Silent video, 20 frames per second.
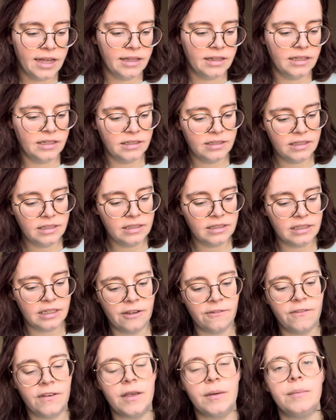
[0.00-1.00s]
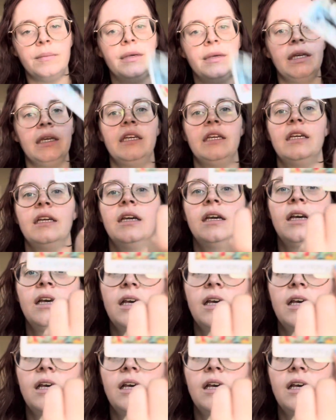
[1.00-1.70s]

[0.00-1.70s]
This is giving me,